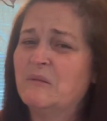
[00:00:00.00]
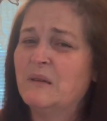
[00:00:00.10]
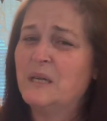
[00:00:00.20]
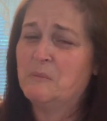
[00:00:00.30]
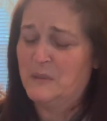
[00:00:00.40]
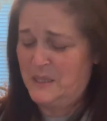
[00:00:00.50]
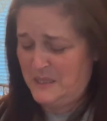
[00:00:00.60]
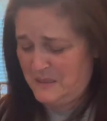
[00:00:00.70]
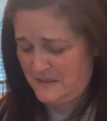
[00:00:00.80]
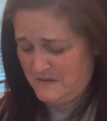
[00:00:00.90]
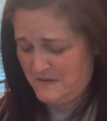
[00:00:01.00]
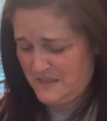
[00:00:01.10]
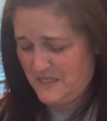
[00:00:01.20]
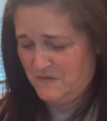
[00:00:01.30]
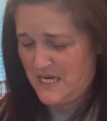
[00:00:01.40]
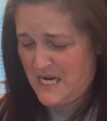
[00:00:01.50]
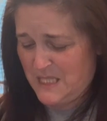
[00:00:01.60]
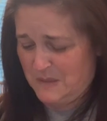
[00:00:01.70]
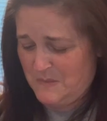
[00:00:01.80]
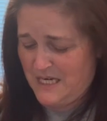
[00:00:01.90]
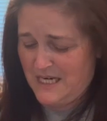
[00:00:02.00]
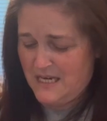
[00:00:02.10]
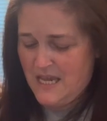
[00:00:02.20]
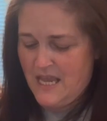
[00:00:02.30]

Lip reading: creepy, if you ask me.